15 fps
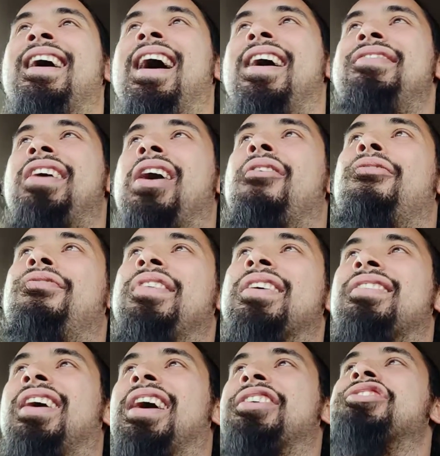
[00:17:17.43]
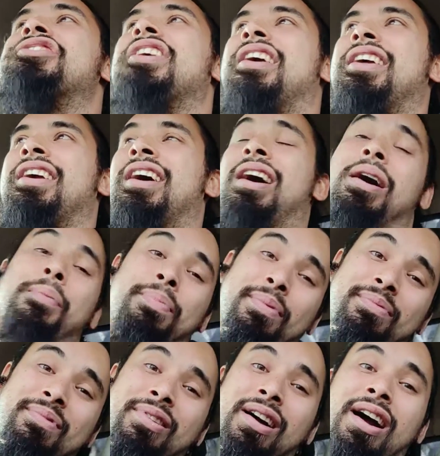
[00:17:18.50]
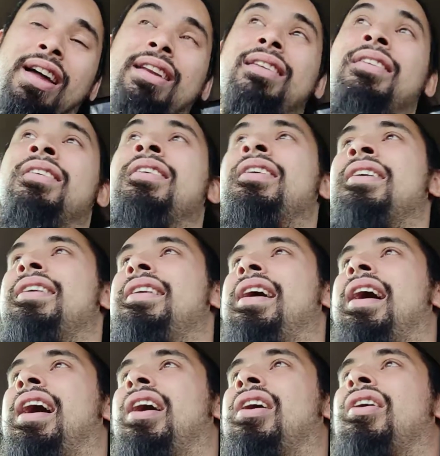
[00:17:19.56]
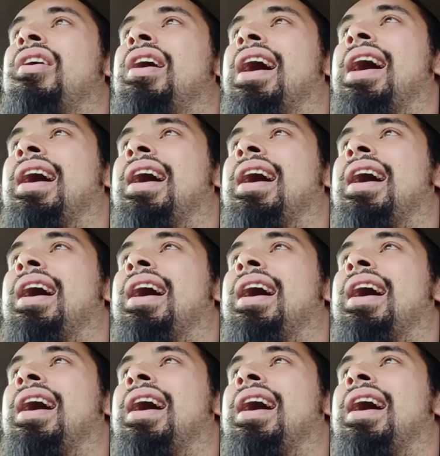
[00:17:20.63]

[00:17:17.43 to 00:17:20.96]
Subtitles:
and they'll feel like shutting up, right? Now,